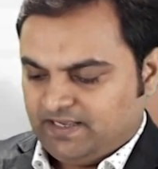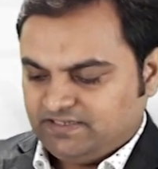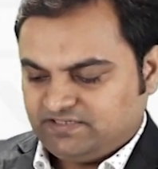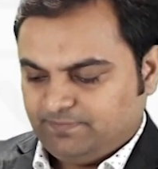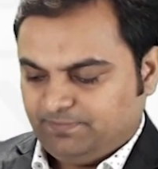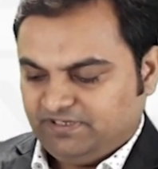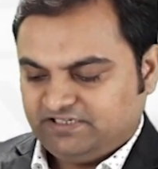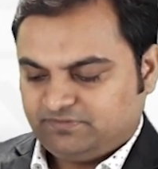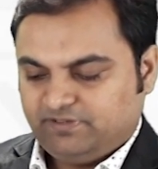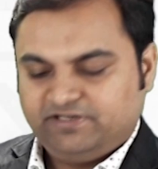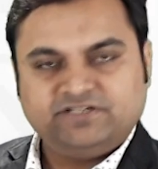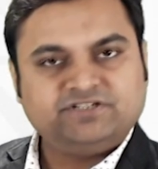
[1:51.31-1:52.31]
a simple
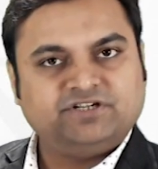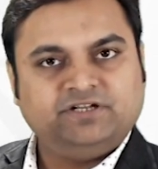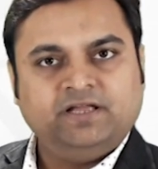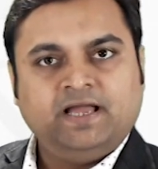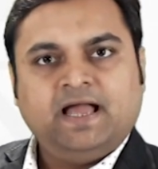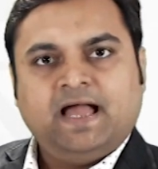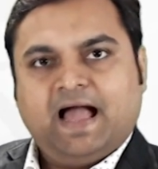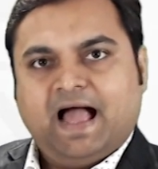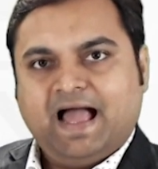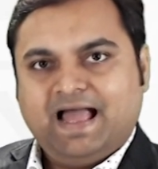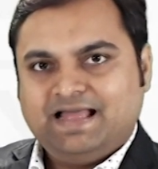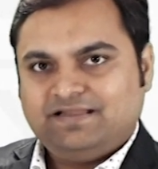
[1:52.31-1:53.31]
explanation,
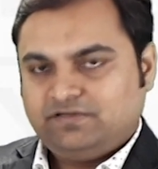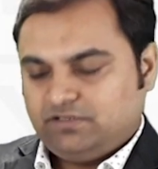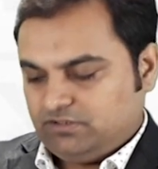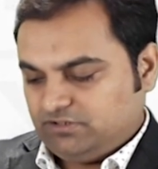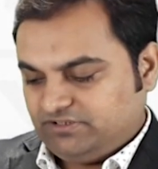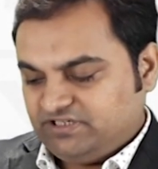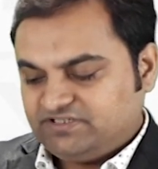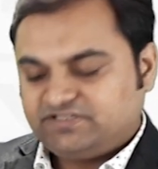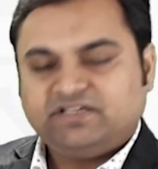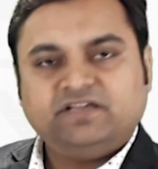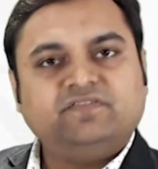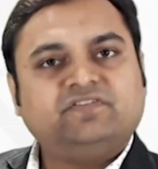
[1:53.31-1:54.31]
and this
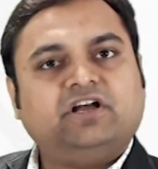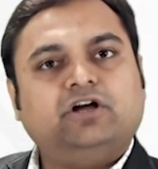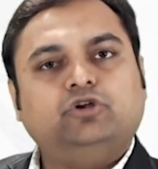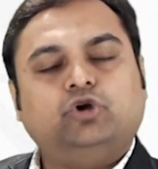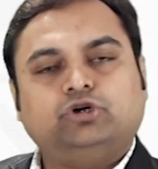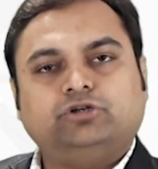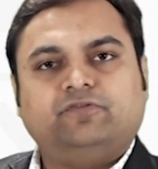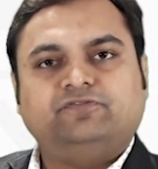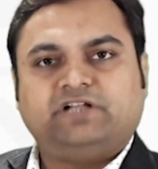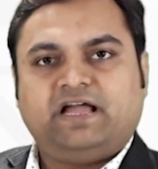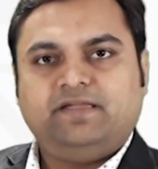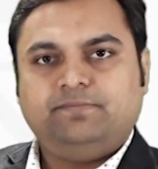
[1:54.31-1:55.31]
saves a lot of
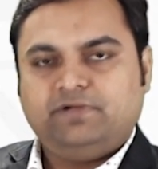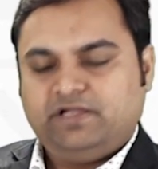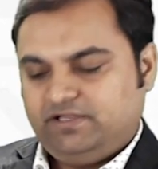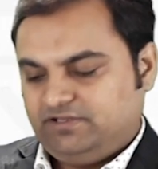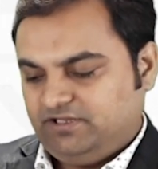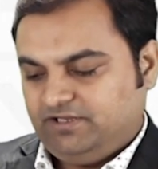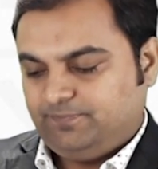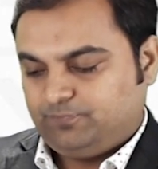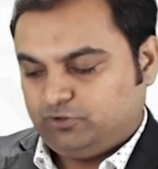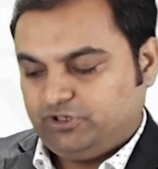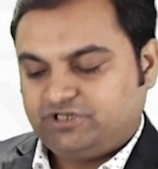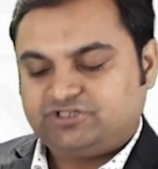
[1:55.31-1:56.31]
time in the
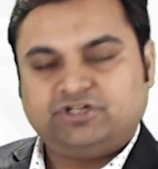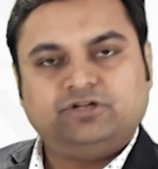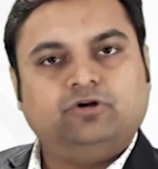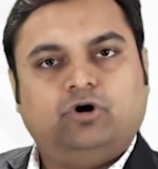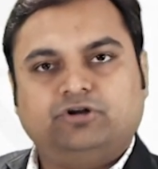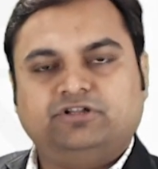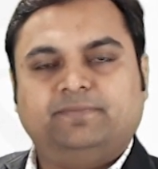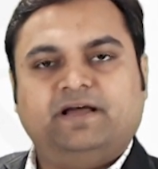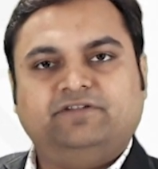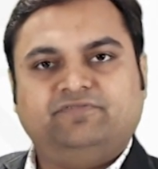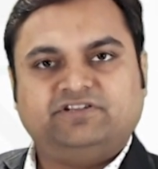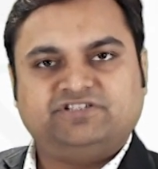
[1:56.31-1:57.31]
production or the
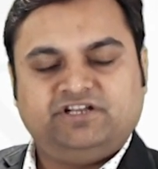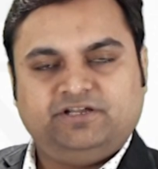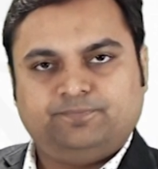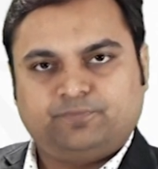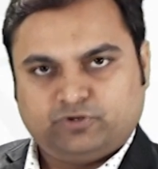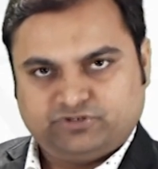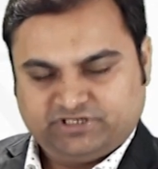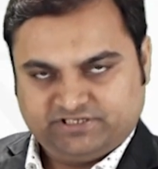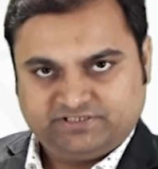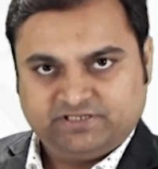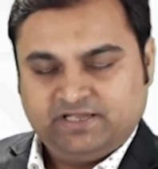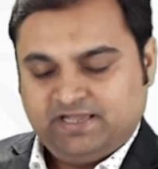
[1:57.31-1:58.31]
manufacturing
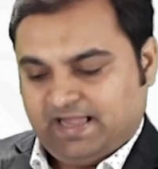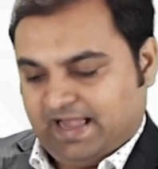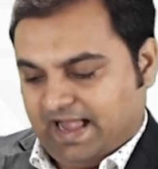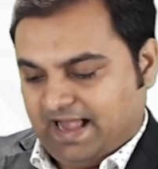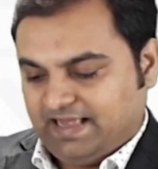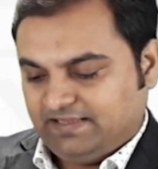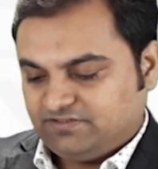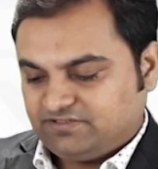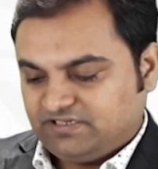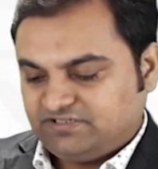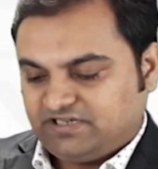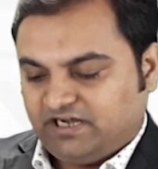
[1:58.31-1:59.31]
process, and
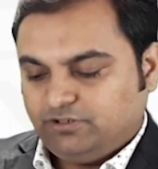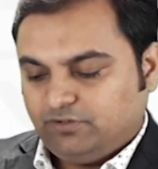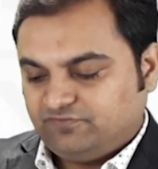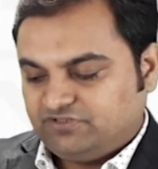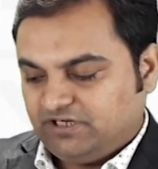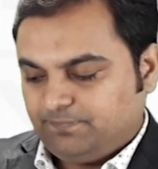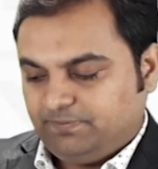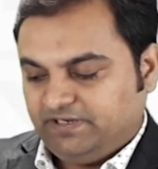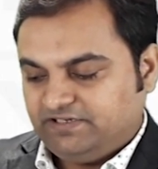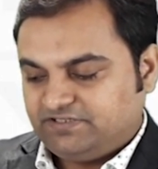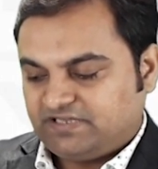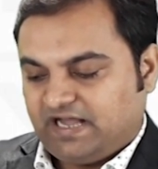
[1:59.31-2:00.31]
such kind of jig
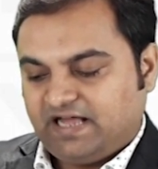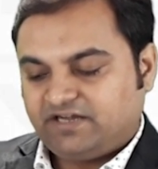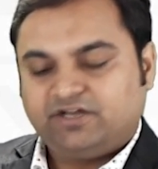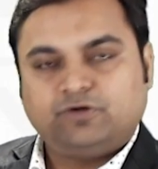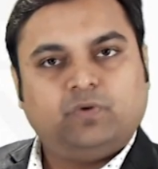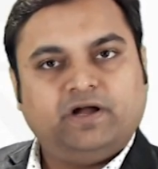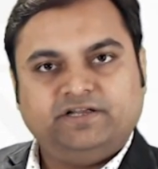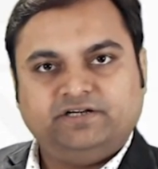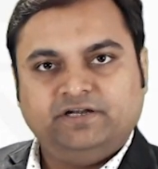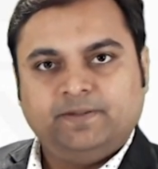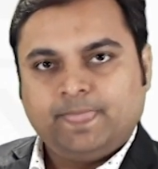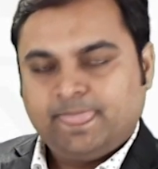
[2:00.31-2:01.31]
plates are
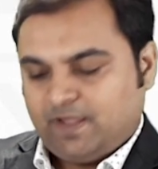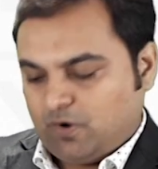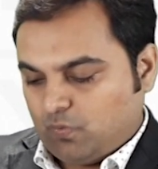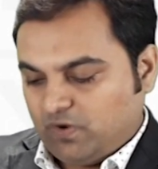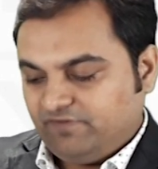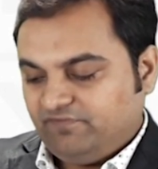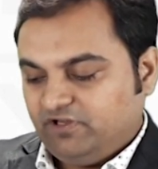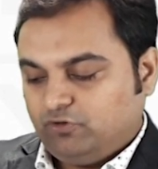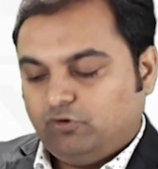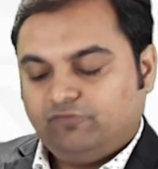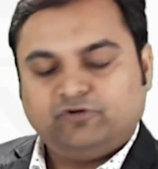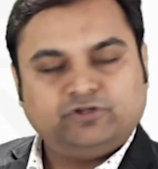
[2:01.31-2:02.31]
required when we
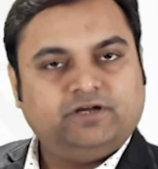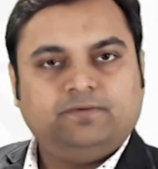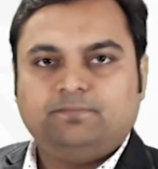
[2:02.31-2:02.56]
go for the